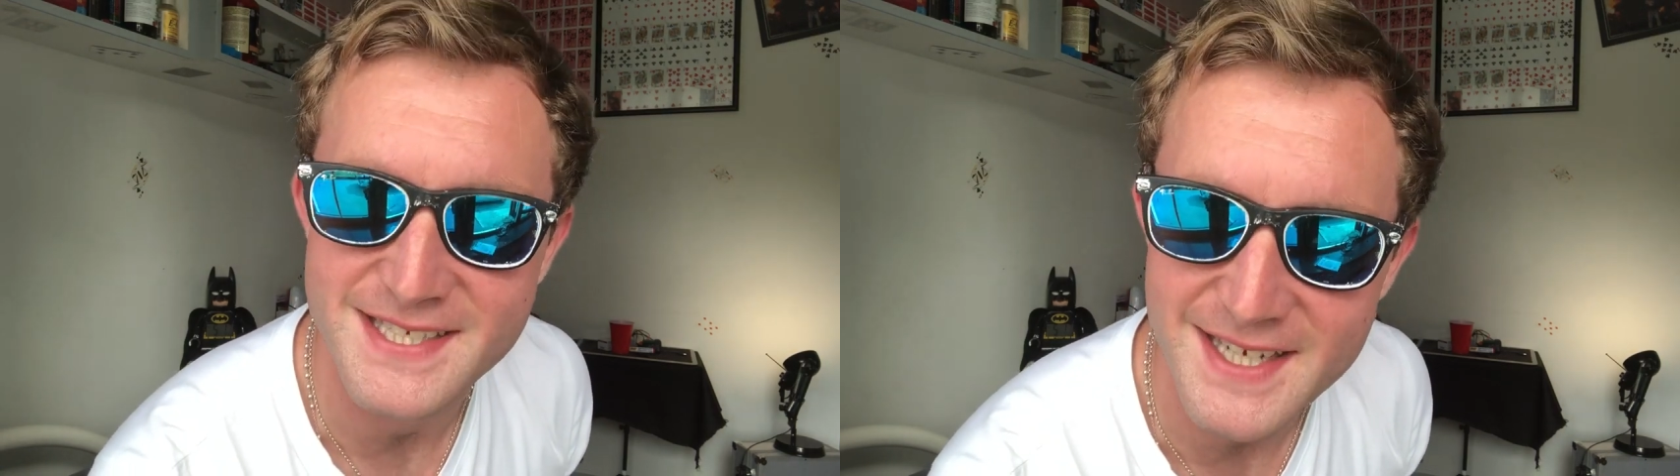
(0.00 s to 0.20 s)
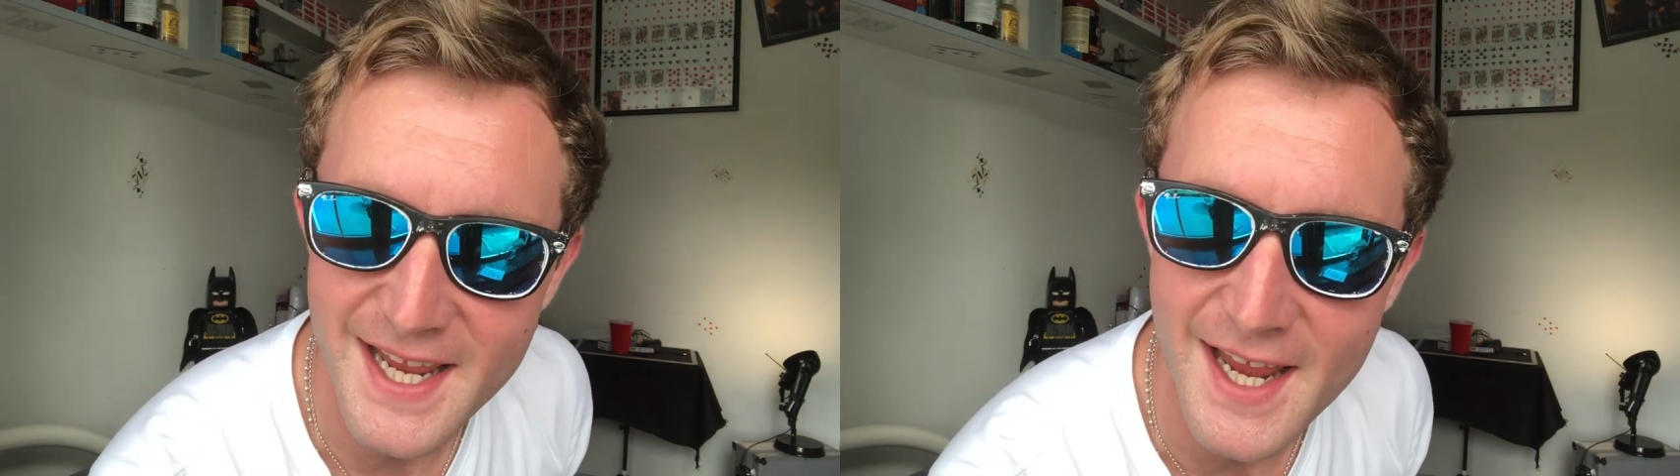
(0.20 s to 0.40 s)

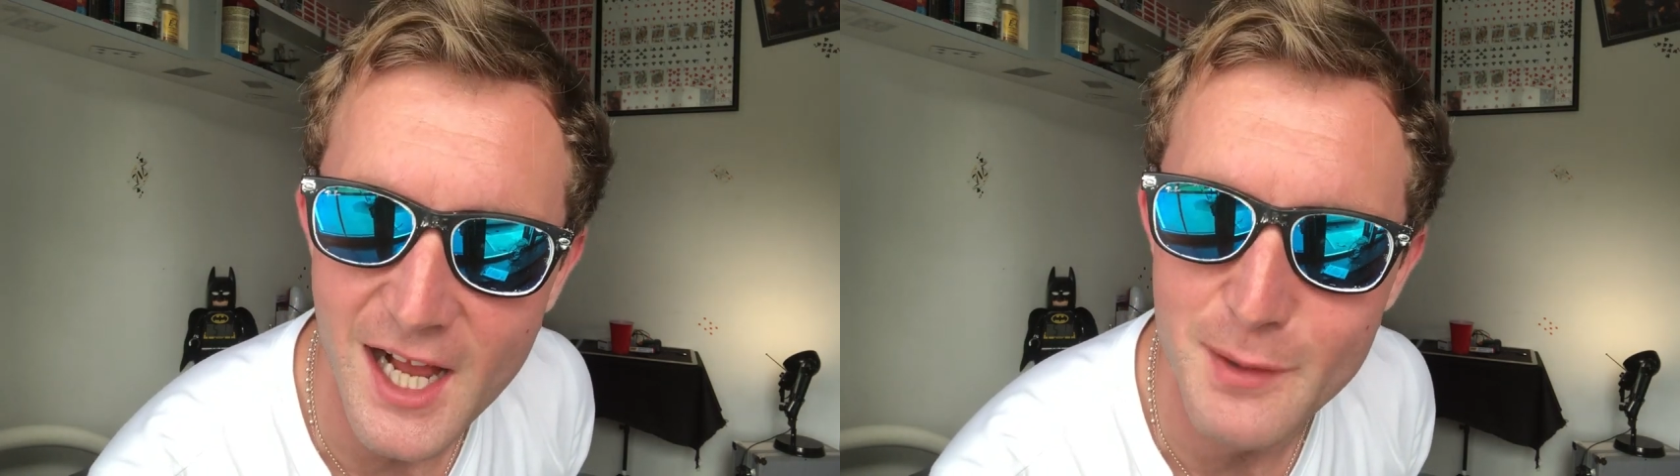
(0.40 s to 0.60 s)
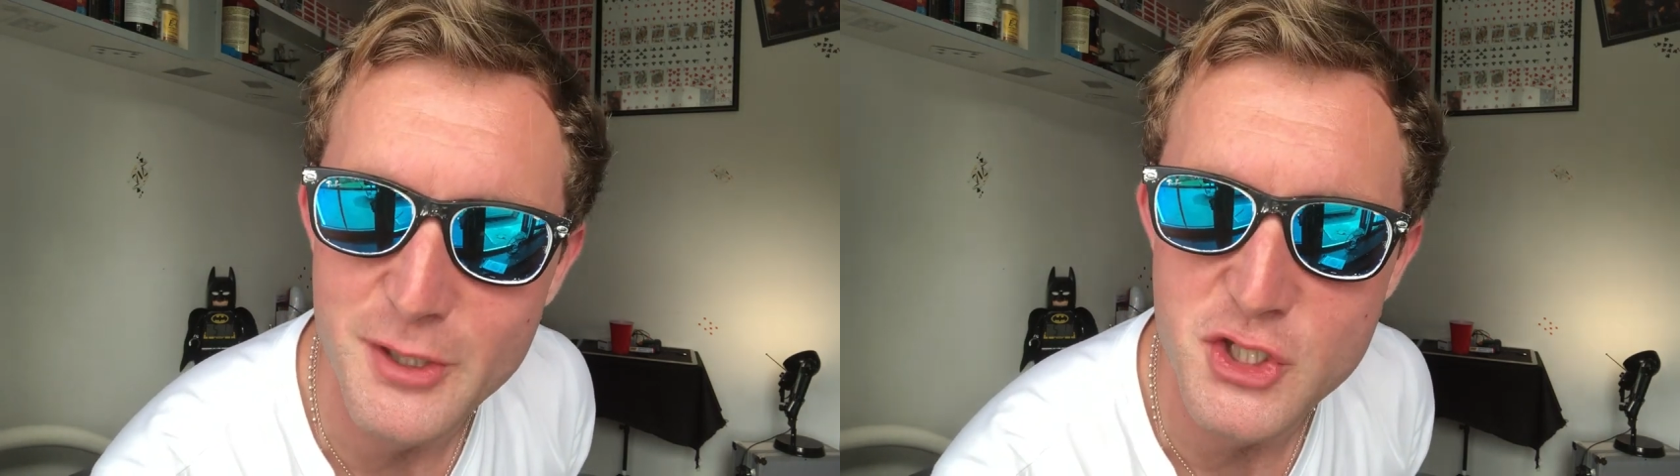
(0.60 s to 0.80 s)
today
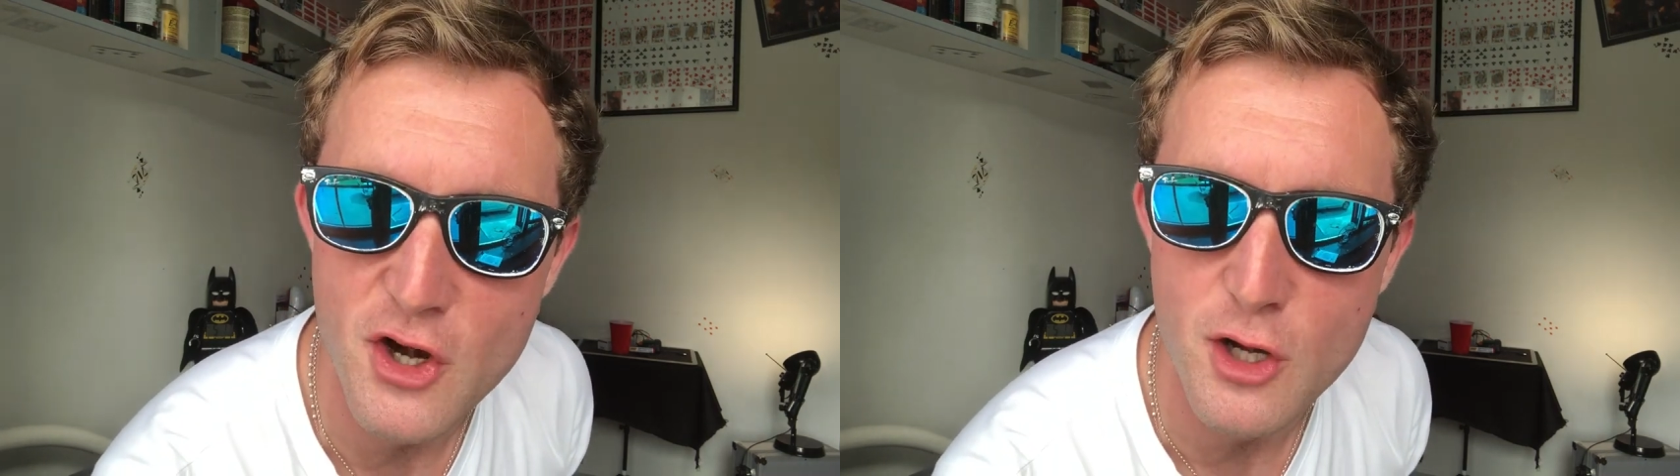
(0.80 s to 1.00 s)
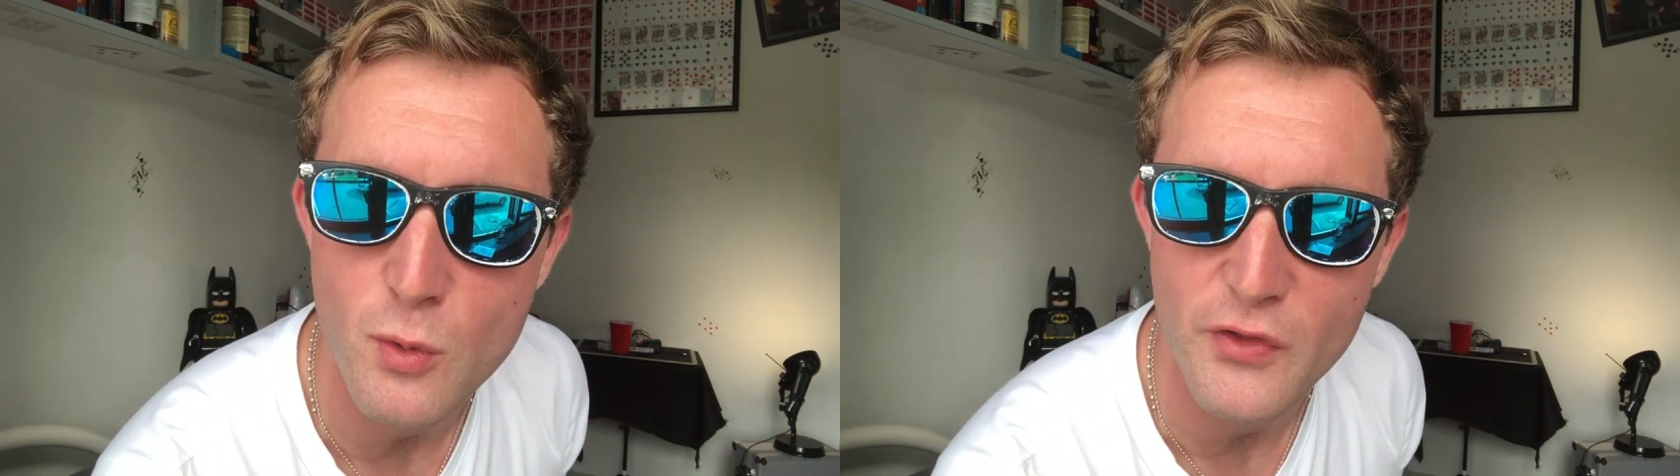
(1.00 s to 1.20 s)
I'll be
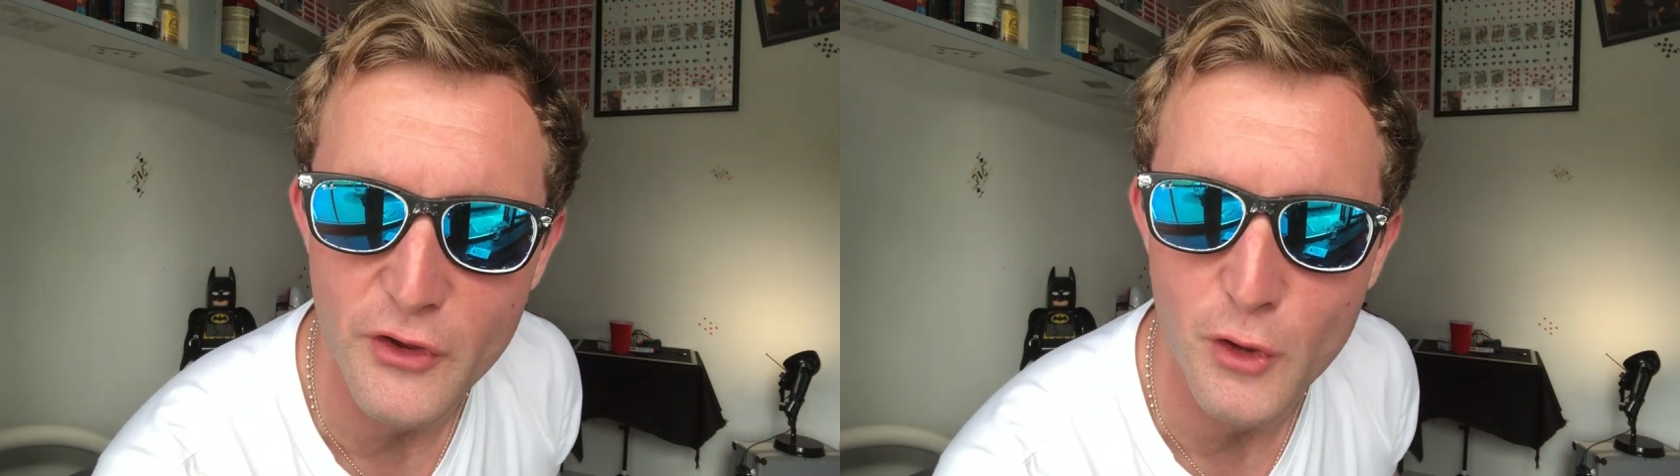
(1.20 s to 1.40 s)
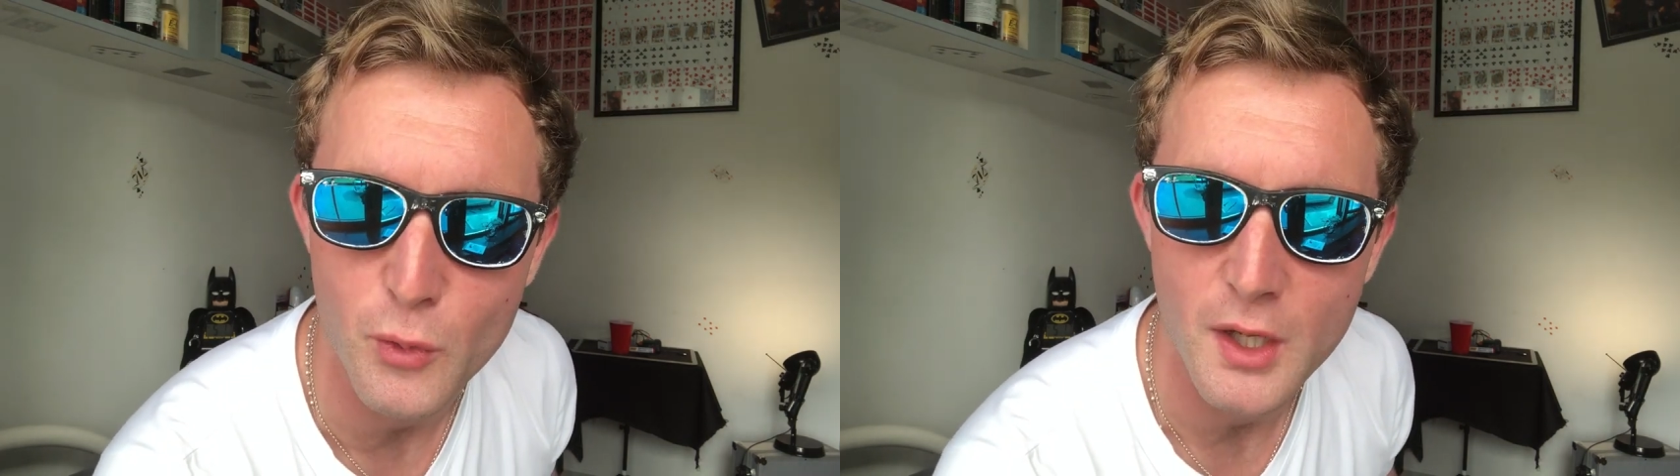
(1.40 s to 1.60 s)
sharing with
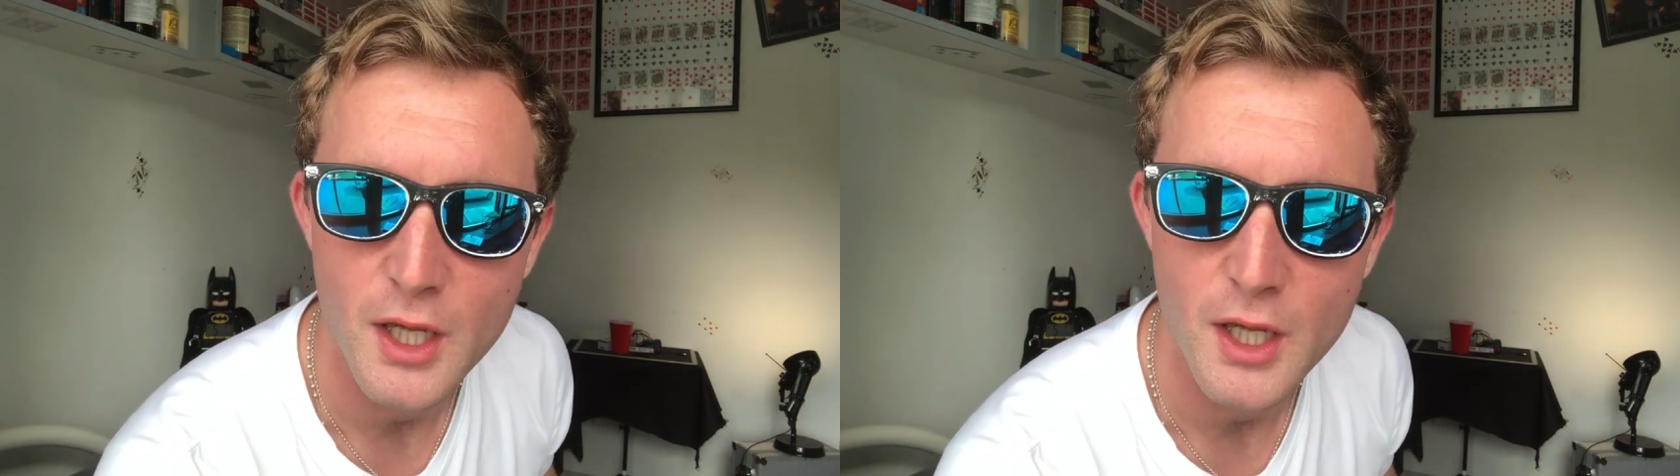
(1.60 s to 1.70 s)
you